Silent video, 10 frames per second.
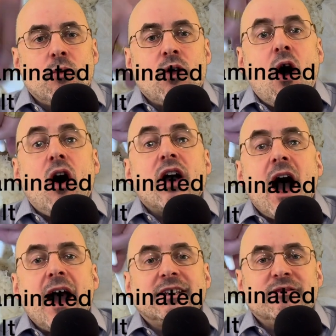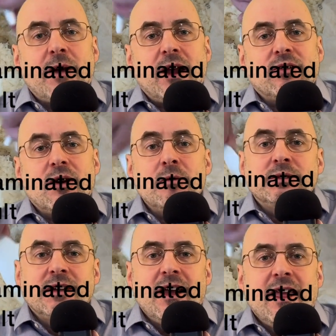all kinds of
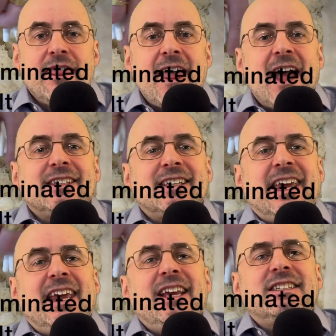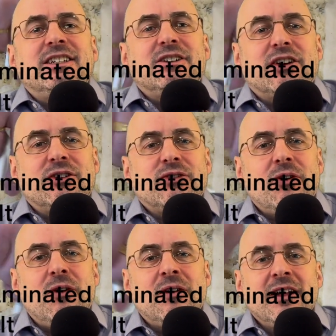microbes. That's easier to
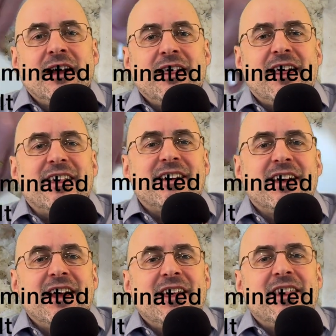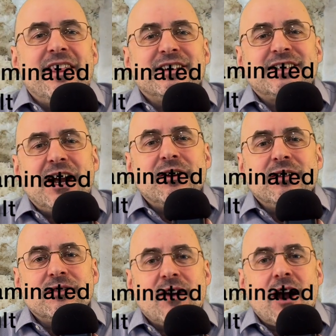control than the
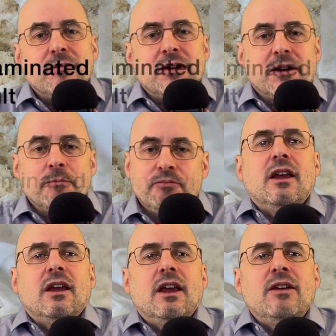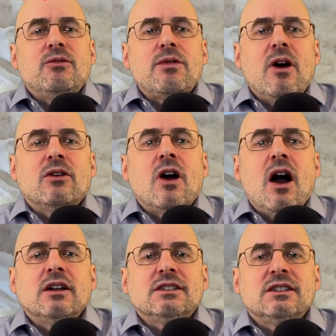sterile environment. Even without
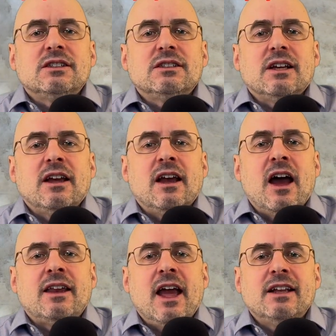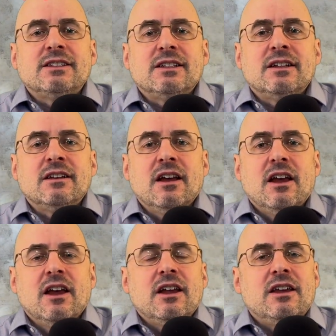conscious attention,
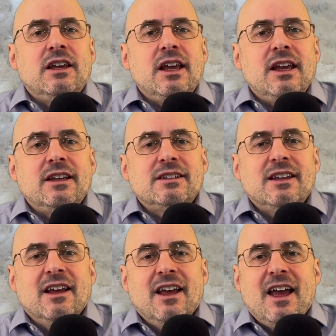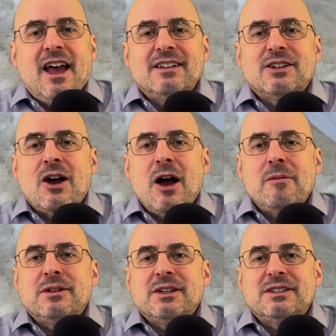yeast has
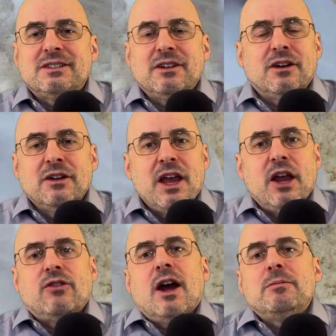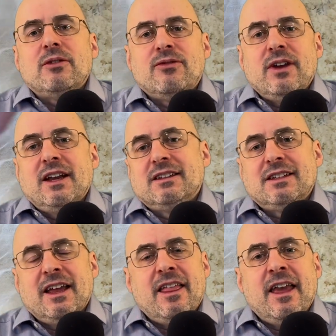accomplished incredible feats.
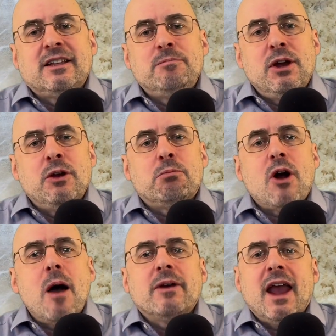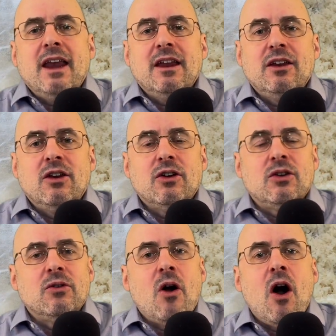It's been propagated
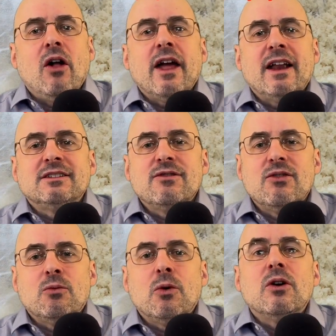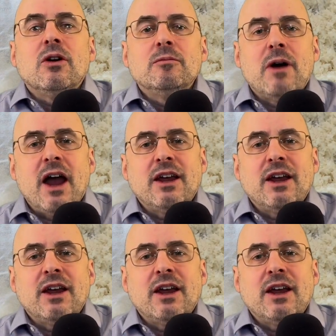to all ends of the world by